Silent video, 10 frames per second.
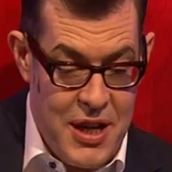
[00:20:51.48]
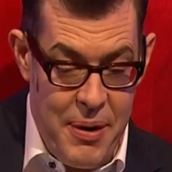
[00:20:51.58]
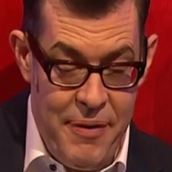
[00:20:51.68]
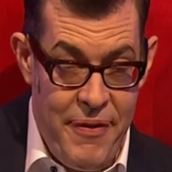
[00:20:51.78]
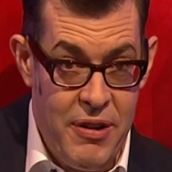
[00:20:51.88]
shall
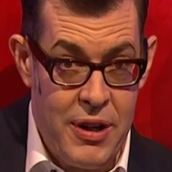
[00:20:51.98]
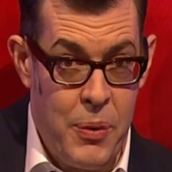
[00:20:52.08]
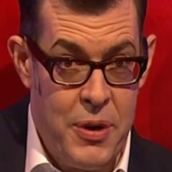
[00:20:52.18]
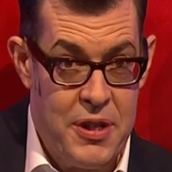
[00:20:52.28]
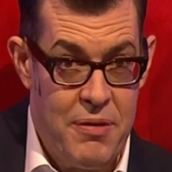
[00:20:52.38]
we? Very good
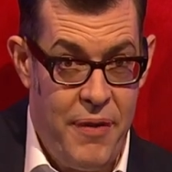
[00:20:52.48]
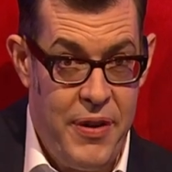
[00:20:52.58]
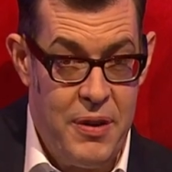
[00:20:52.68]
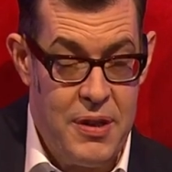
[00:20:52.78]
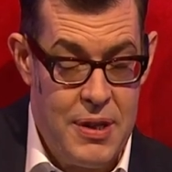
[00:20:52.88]
question,
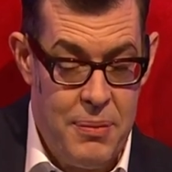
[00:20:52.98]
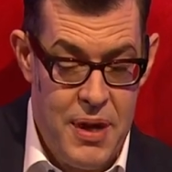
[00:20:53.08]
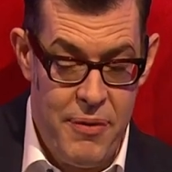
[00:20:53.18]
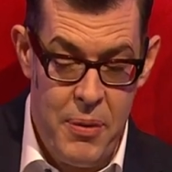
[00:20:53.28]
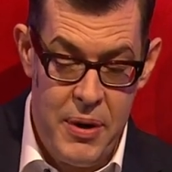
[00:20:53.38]
Raphael. You stumped
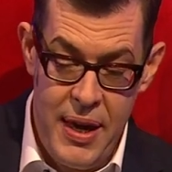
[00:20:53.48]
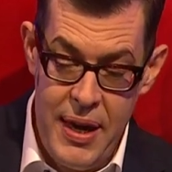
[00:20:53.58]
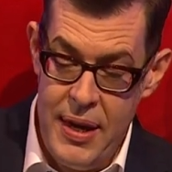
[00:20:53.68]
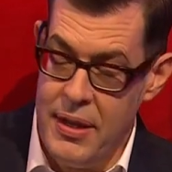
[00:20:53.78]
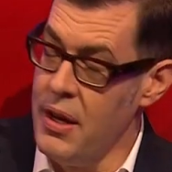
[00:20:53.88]
everyone
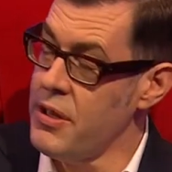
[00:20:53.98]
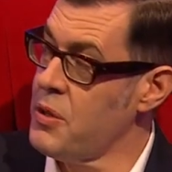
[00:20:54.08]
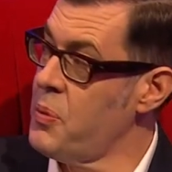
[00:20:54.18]
here. The answer